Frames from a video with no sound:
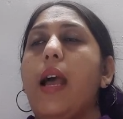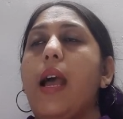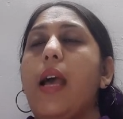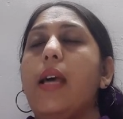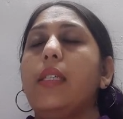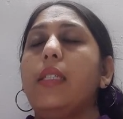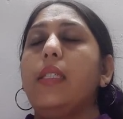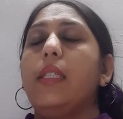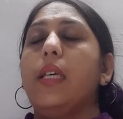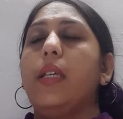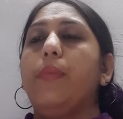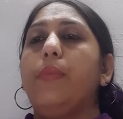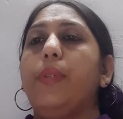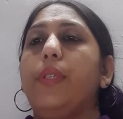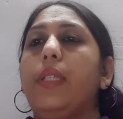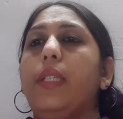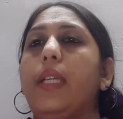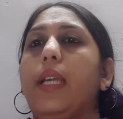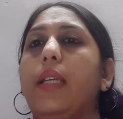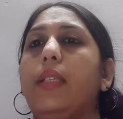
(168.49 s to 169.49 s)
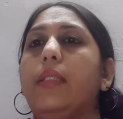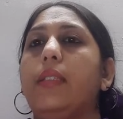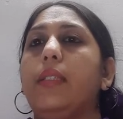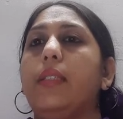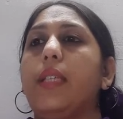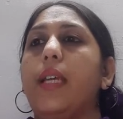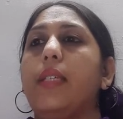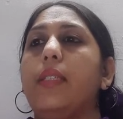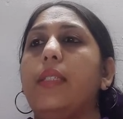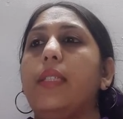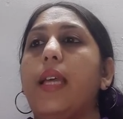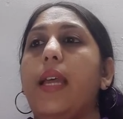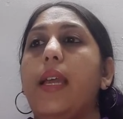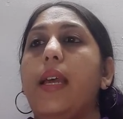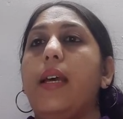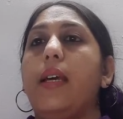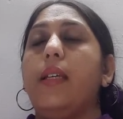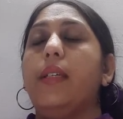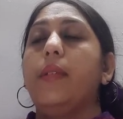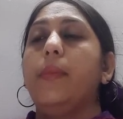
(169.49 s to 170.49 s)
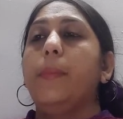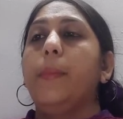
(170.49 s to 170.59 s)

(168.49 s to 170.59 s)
as therapeutic exercise air